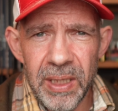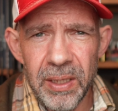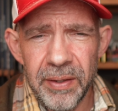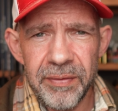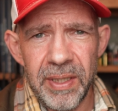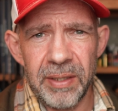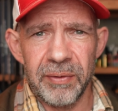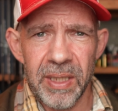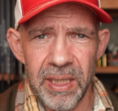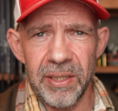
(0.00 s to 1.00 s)
A lot of the
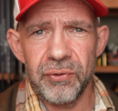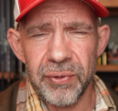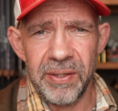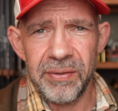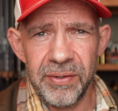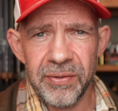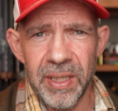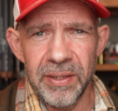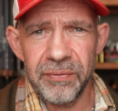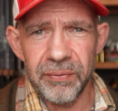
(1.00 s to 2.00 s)
different countries these
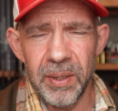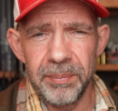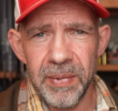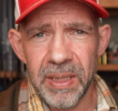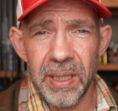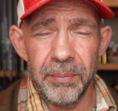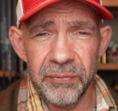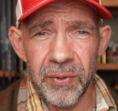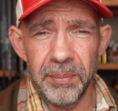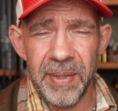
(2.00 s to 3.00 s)
guns from come
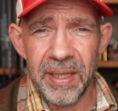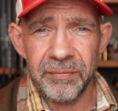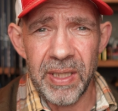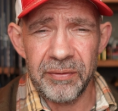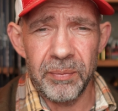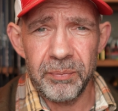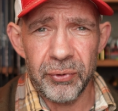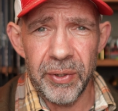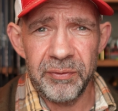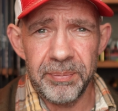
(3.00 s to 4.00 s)
from have different
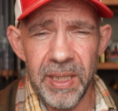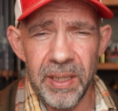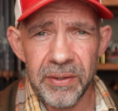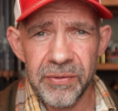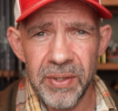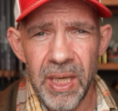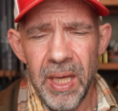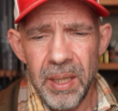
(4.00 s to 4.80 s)
proof marks,